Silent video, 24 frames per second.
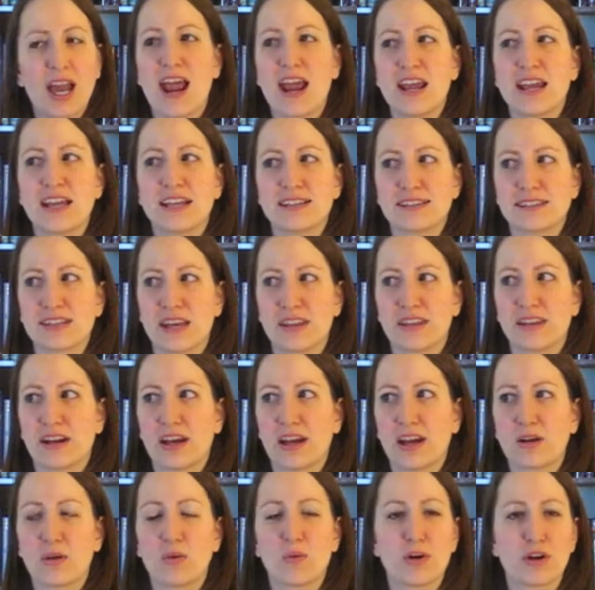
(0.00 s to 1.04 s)
He said that I
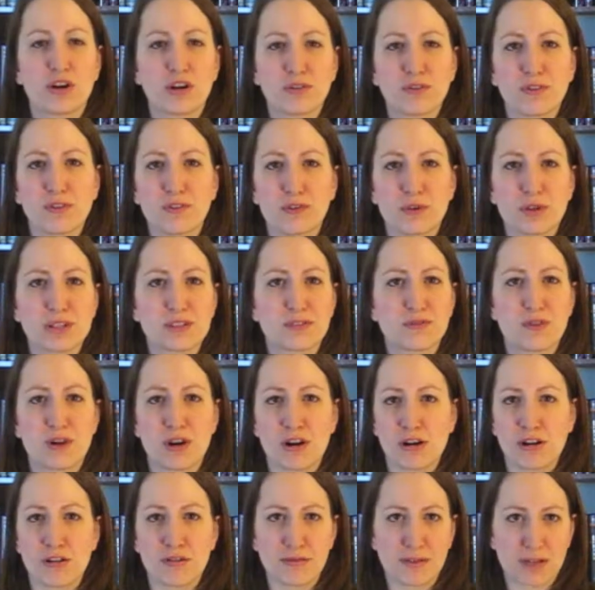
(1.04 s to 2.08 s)
had a wonderful voice,
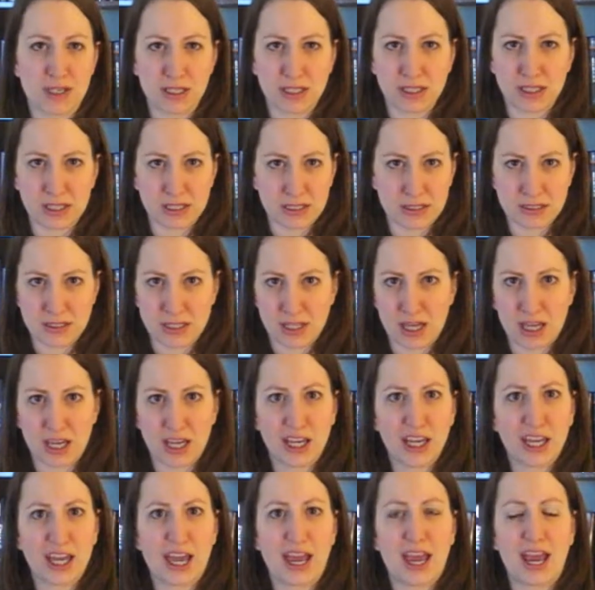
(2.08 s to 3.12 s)
very
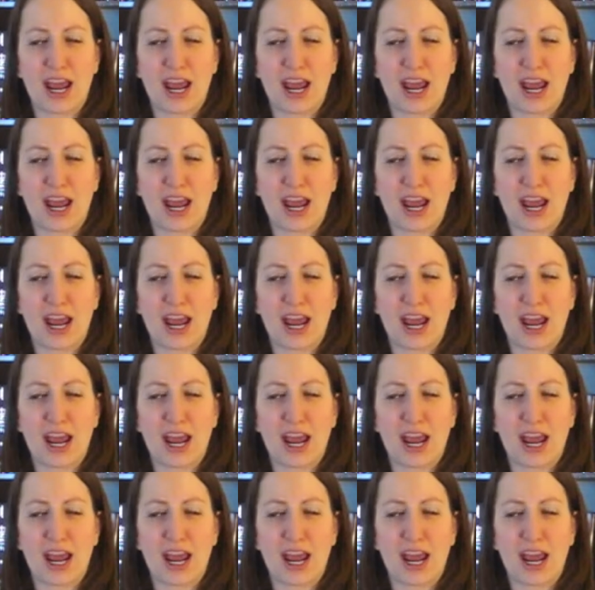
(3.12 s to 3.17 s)
realistic,